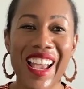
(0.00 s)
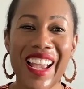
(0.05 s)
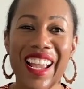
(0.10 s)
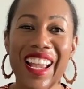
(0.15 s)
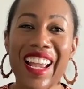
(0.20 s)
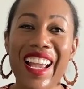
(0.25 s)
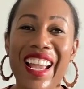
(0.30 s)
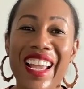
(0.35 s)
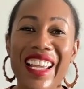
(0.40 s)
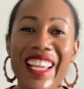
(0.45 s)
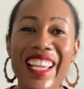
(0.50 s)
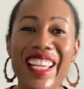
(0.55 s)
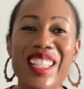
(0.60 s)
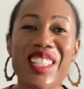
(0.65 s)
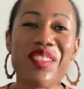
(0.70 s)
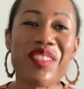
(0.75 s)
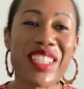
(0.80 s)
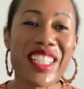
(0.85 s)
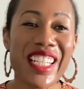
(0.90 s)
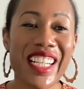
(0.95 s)
Hey,
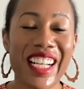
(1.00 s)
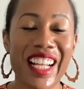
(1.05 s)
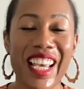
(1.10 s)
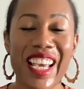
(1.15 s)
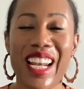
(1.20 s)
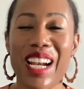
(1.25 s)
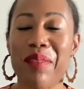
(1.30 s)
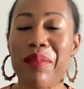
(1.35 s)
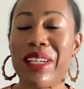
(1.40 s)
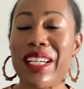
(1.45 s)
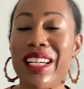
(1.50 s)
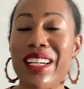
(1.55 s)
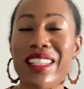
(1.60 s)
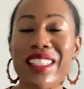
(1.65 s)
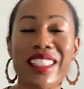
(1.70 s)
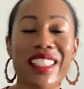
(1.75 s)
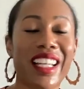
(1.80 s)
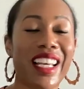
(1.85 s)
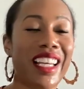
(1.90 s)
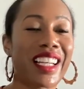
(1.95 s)
it's Roshida, and I'm here
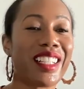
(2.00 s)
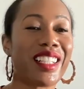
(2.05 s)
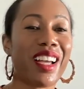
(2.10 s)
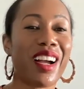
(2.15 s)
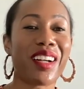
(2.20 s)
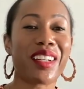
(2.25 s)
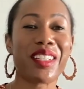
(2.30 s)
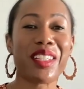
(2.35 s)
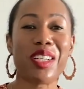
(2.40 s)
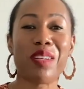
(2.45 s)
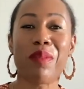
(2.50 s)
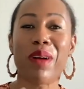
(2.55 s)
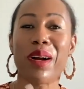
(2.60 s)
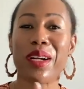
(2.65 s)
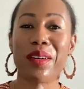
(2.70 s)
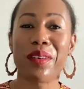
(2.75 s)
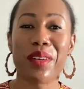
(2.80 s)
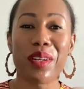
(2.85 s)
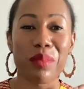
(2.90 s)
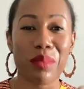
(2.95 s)
today to talk to you about
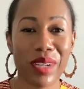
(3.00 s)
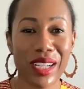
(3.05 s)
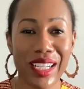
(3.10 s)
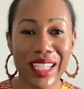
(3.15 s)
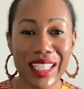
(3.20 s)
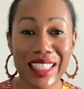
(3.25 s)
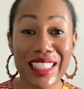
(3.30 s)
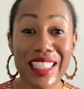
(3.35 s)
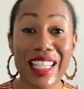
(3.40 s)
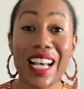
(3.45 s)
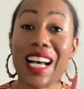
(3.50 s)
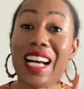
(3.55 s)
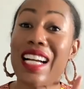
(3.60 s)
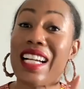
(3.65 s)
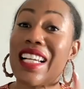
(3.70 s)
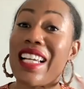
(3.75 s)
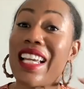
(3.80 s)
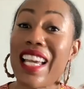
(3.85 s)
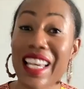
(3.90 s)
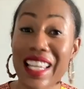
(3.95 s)
career breaks
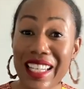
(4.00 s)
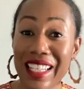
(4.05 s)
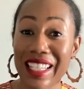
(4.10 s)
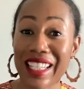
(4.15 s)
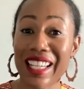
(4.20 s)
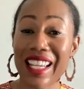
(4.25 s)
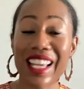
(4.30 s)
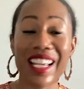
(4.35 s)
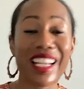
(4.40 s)
again.